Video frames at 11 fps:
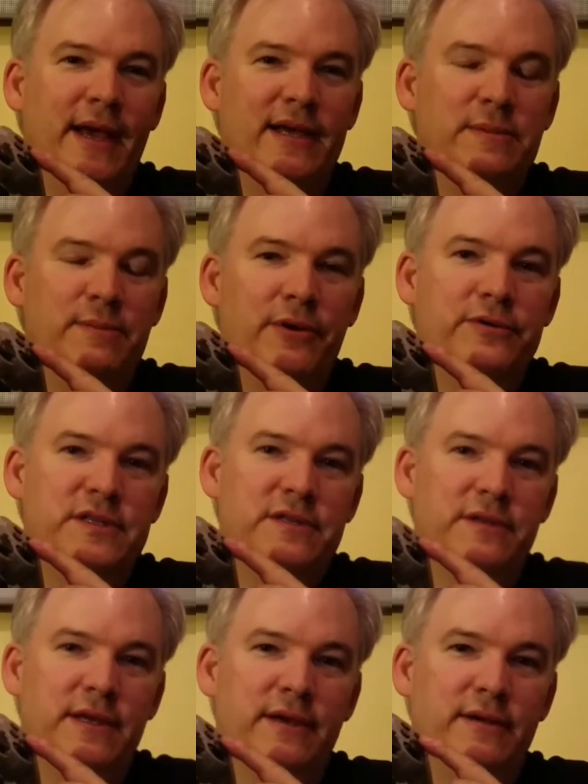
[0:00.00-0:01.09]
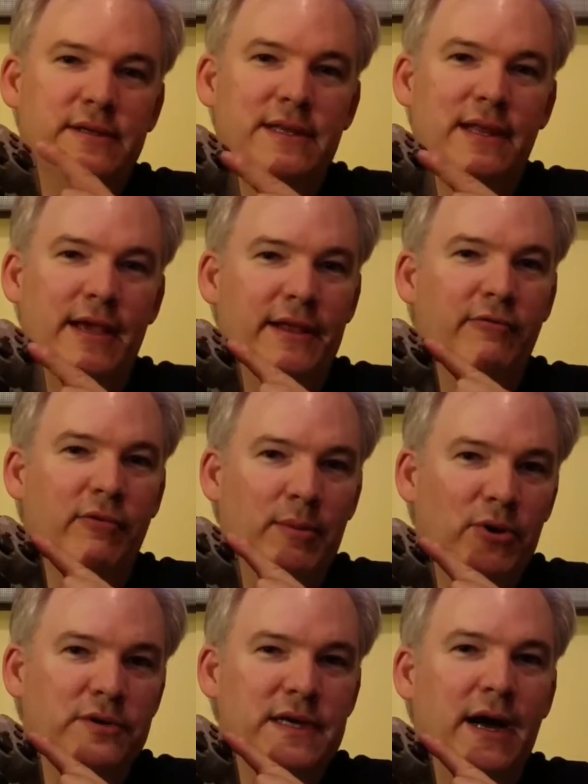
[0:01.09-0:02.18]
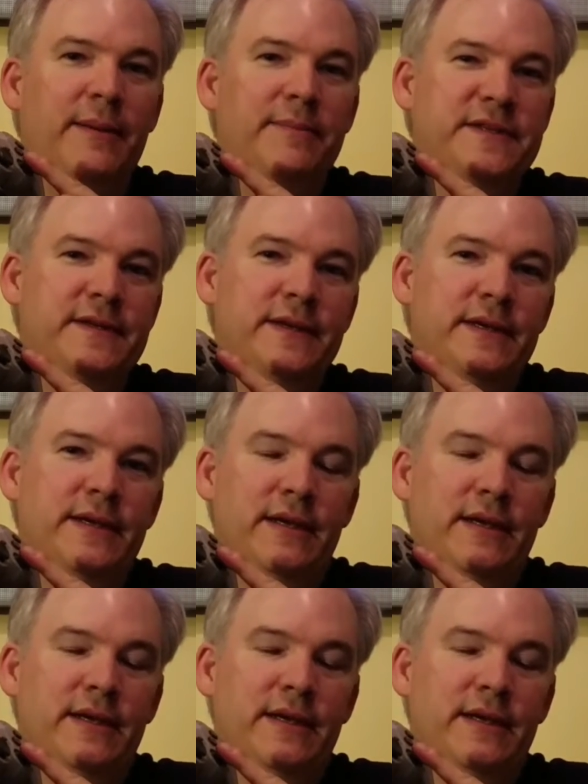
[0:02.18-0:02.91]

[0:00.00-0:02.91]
as opposed to the slightly rubber-topped